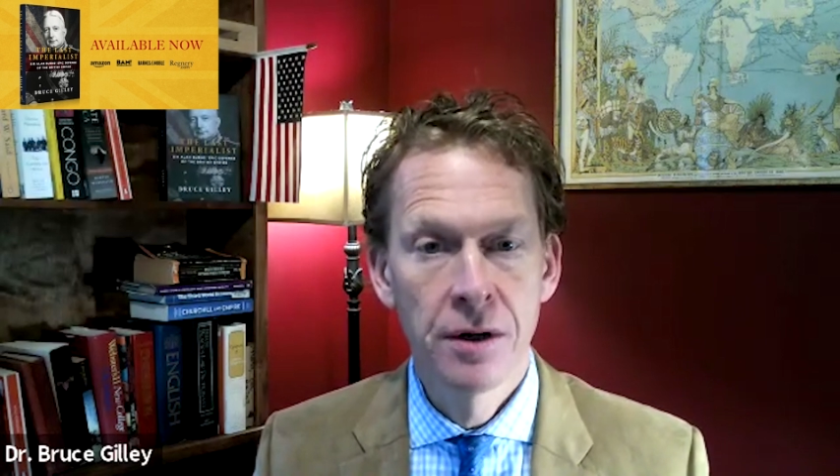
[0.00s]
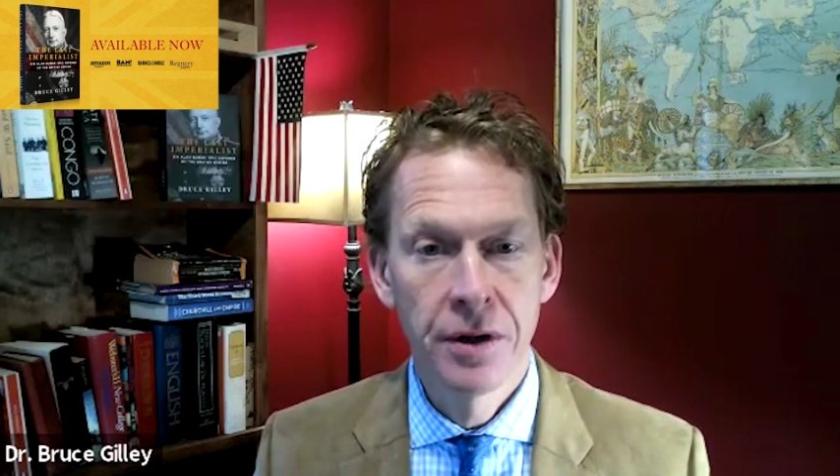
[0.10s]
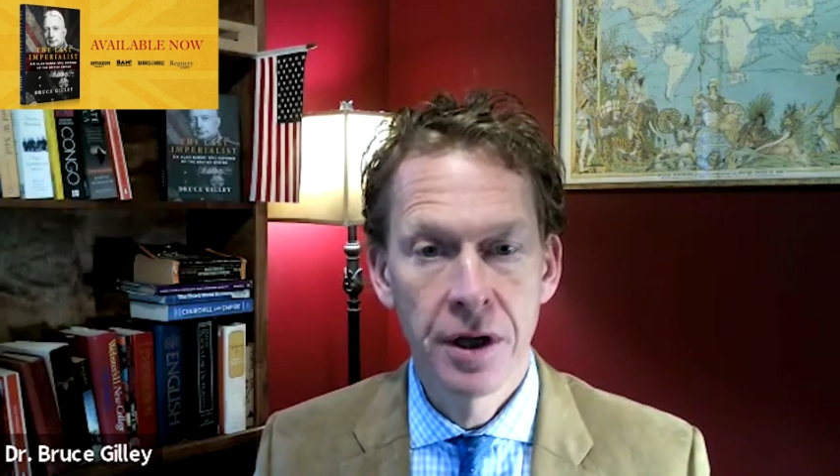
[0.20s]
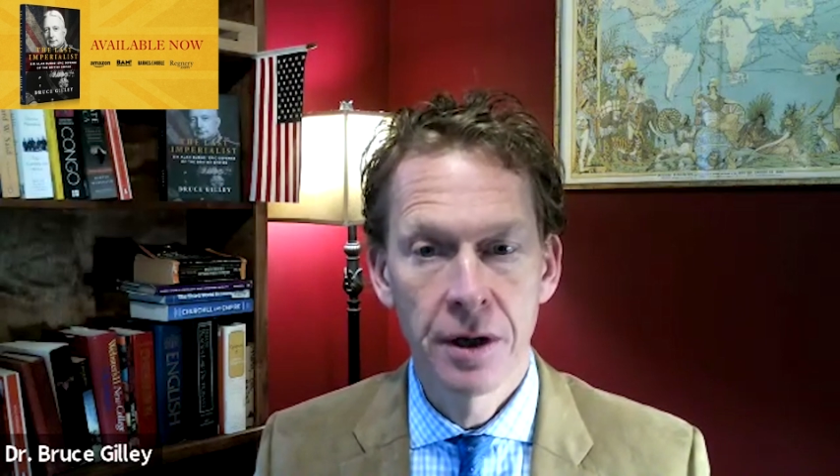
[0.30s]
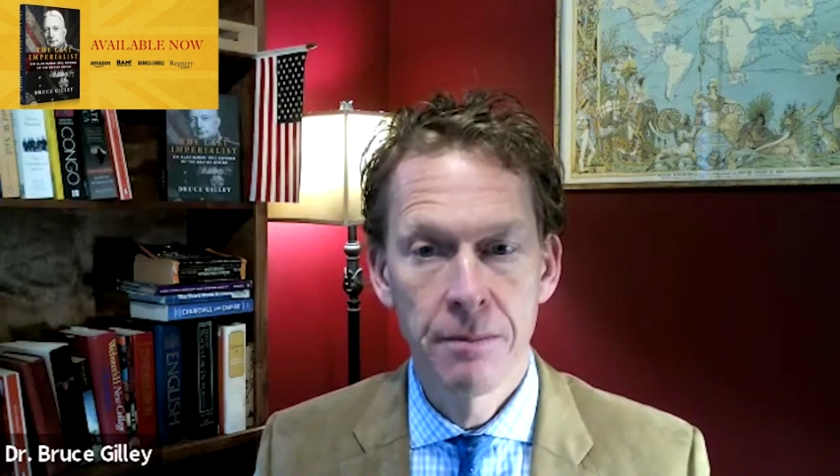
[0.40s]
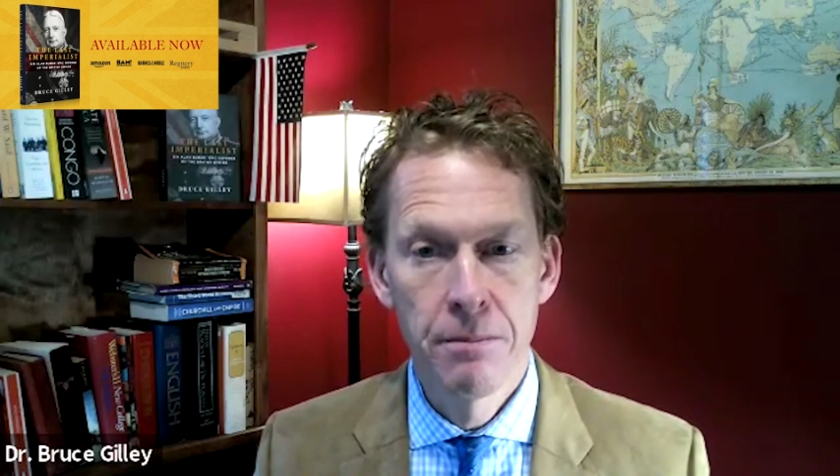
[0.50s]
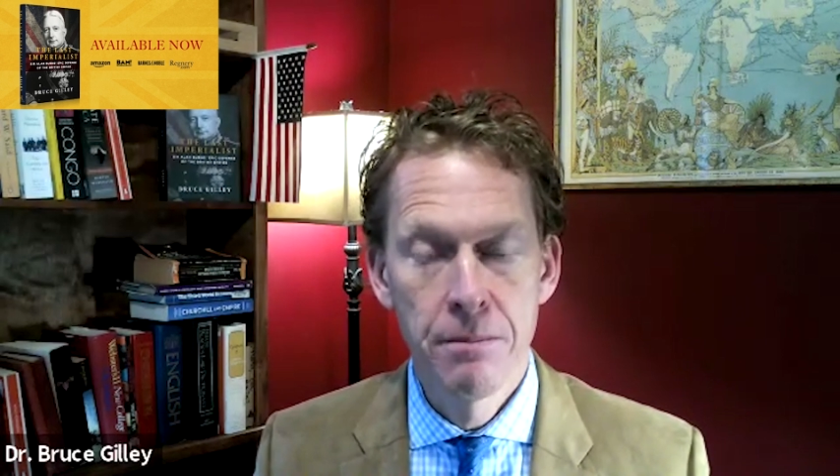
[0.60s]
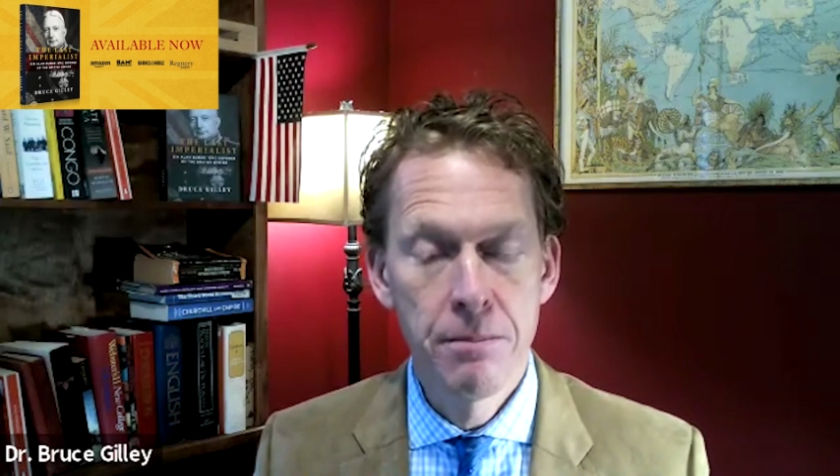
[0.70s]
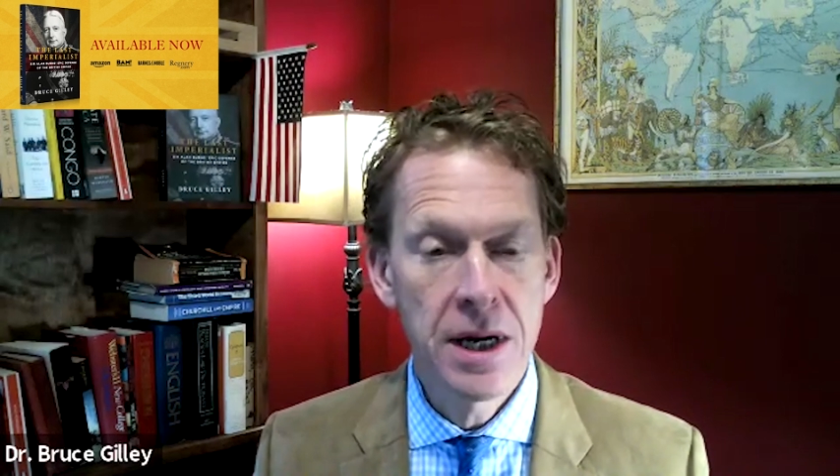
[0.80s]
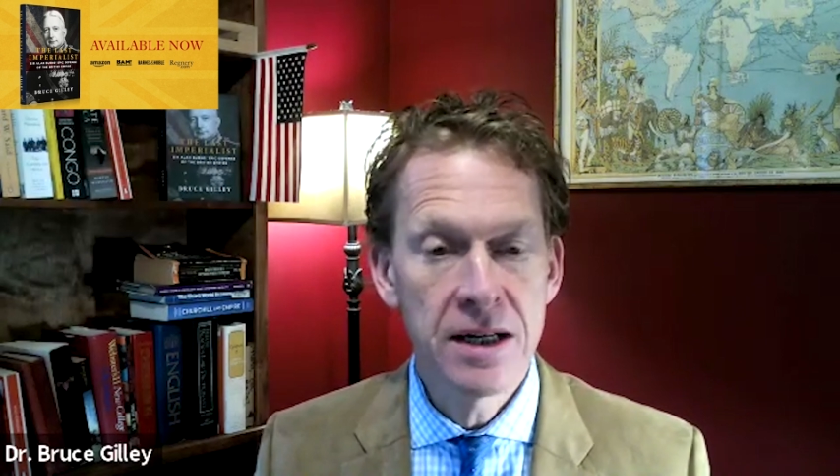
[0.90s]
the
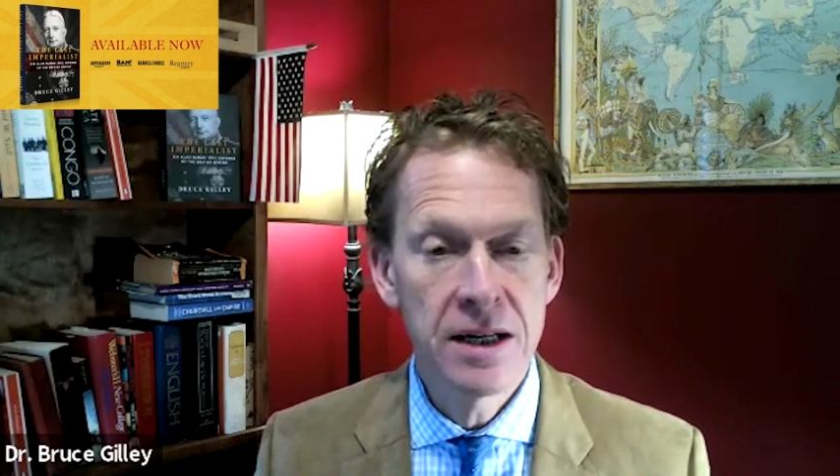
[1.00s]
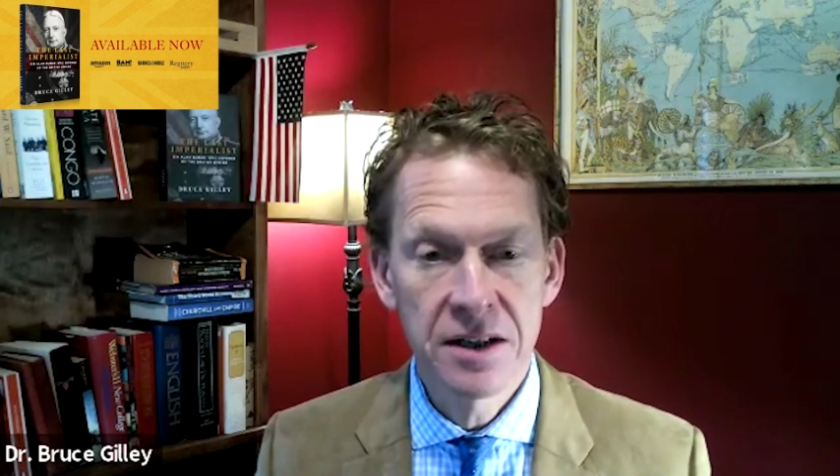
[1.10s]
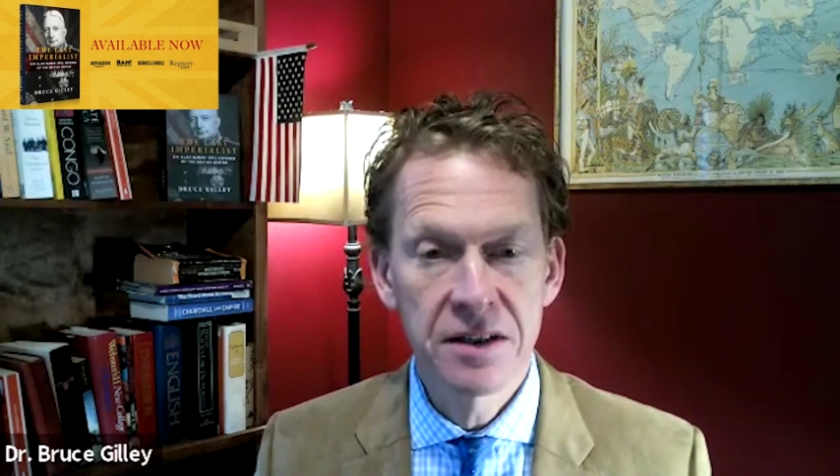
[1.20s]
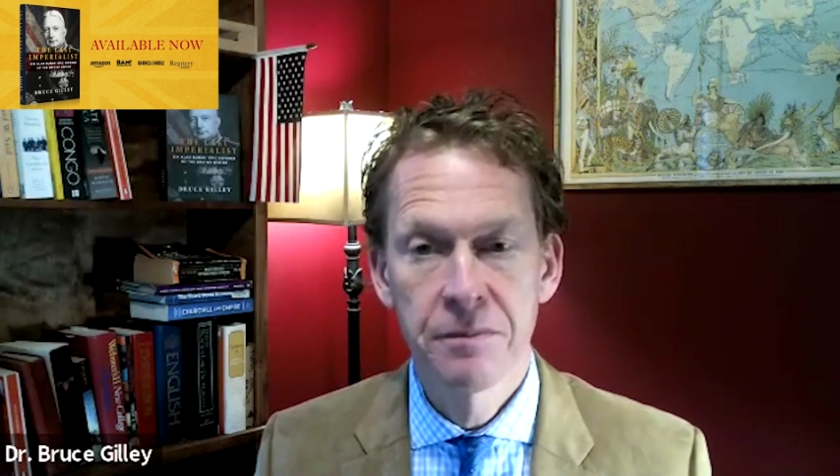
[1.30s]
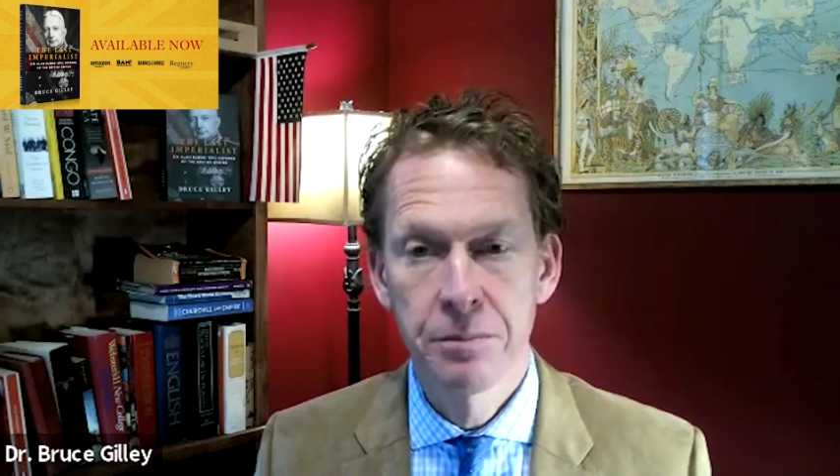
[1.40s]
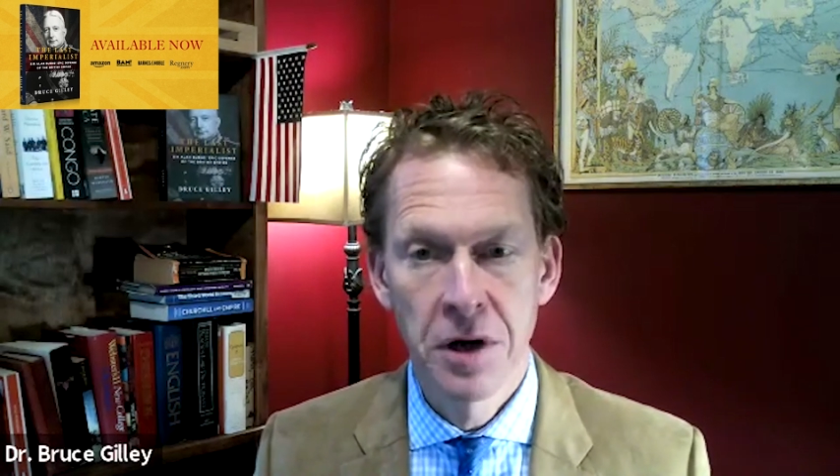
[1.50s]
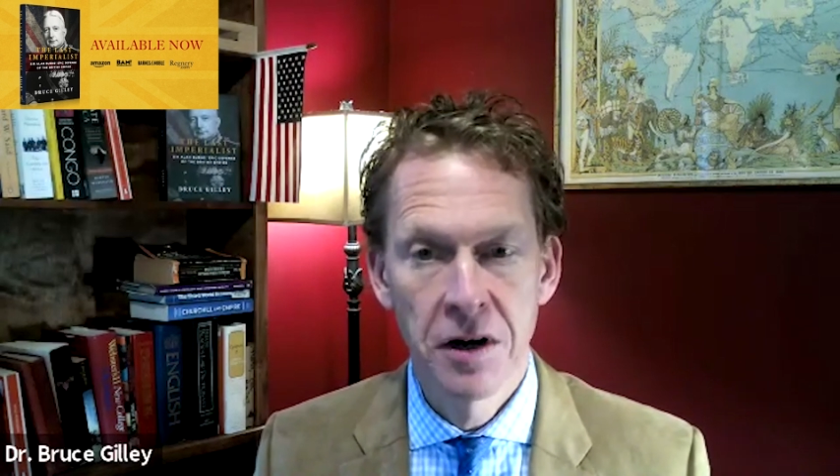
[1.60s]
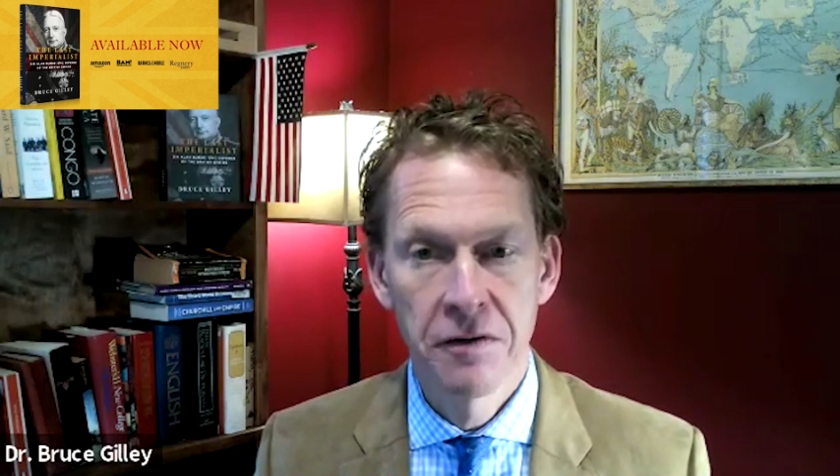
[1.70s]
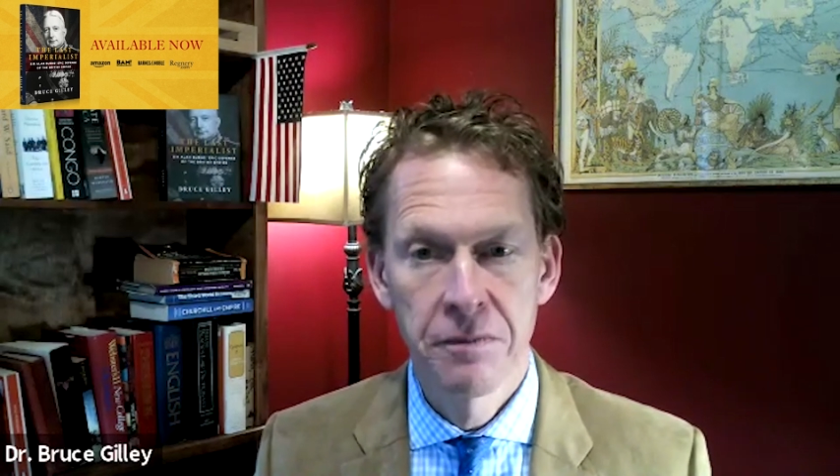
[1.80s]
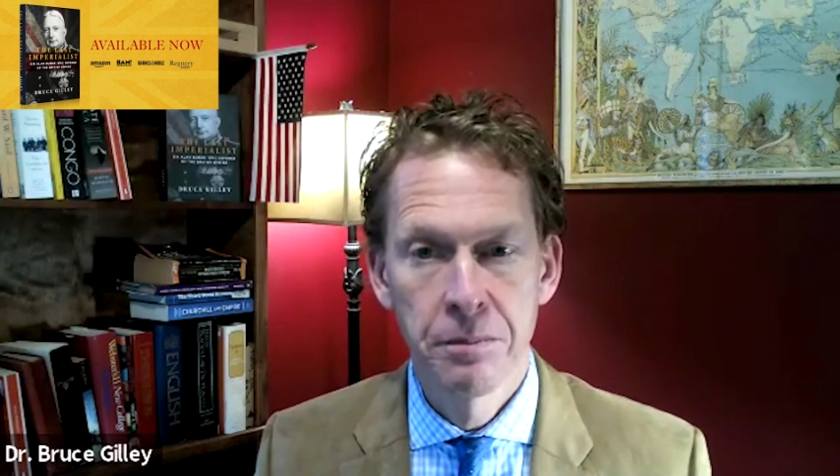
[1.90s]
maintenance
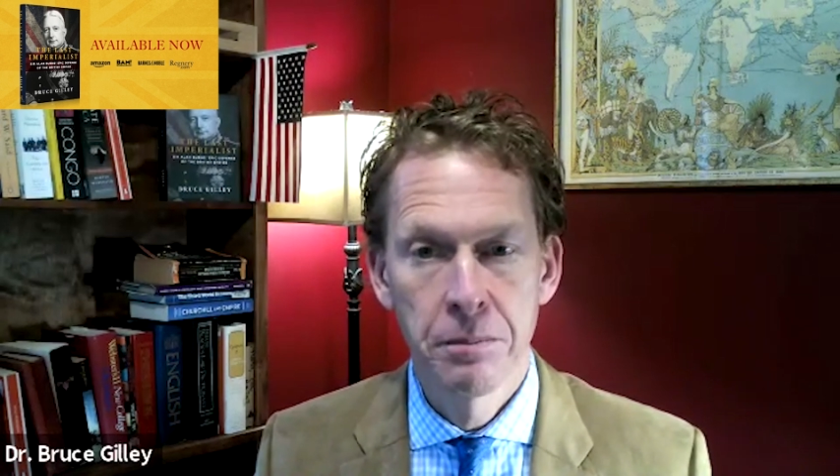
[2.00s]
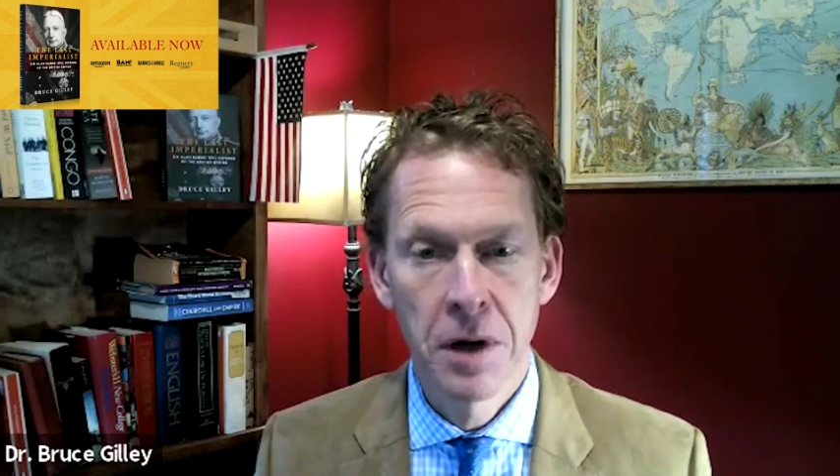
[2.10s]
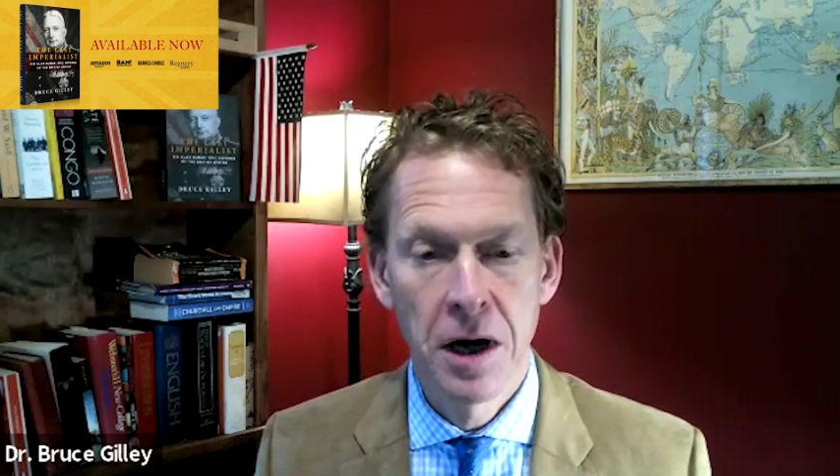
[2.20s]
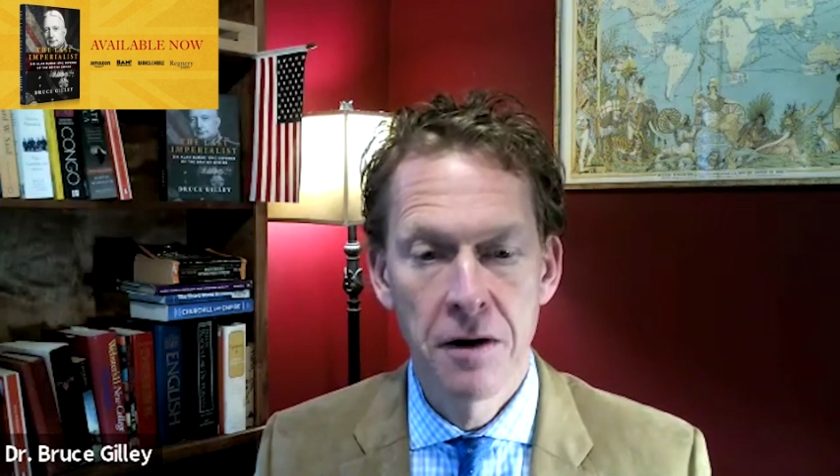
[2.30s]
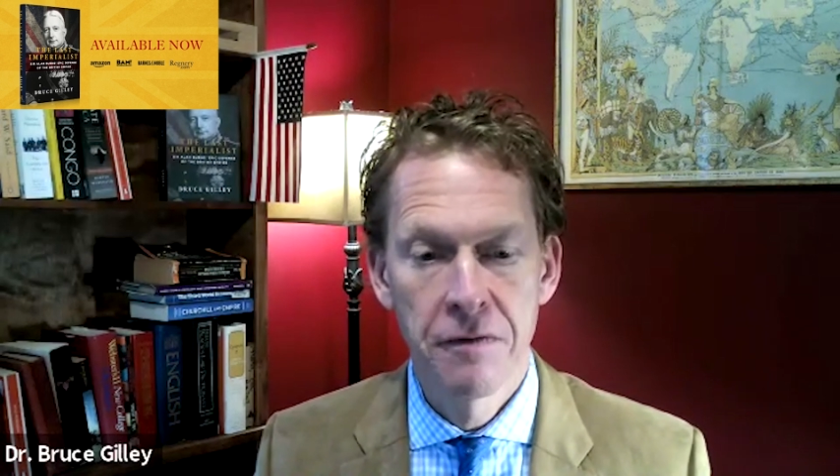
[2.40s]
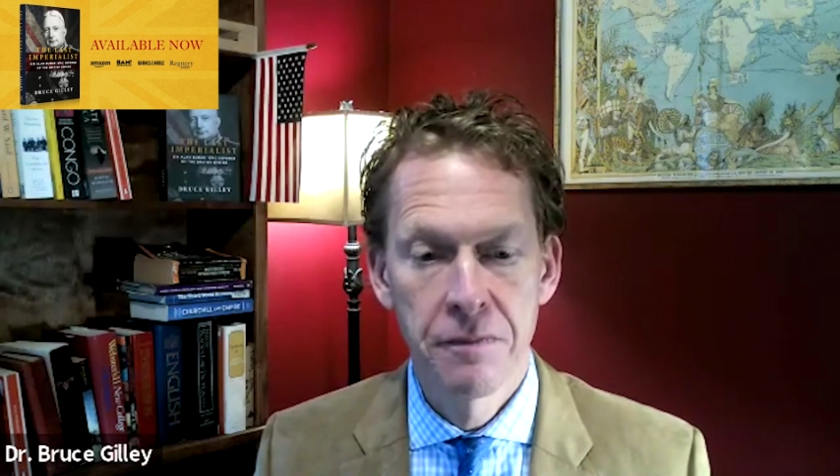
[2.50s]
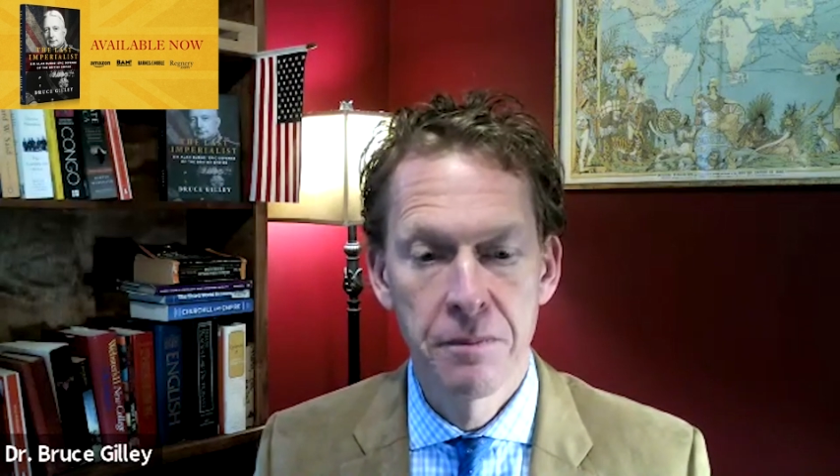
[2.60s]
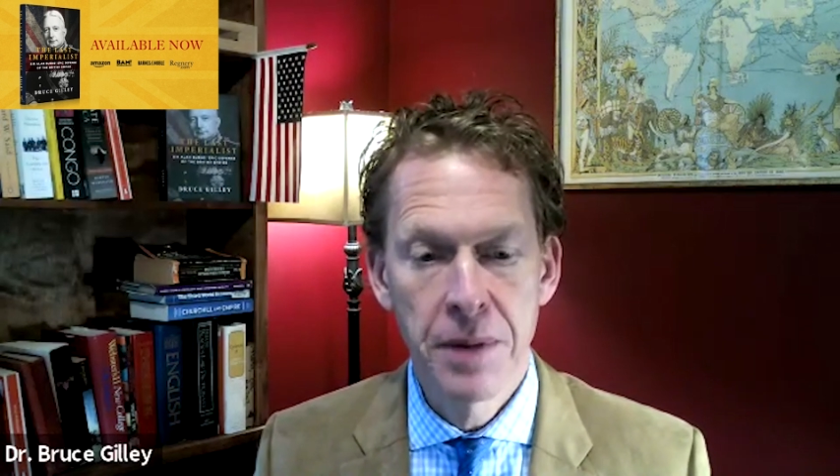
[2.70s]
of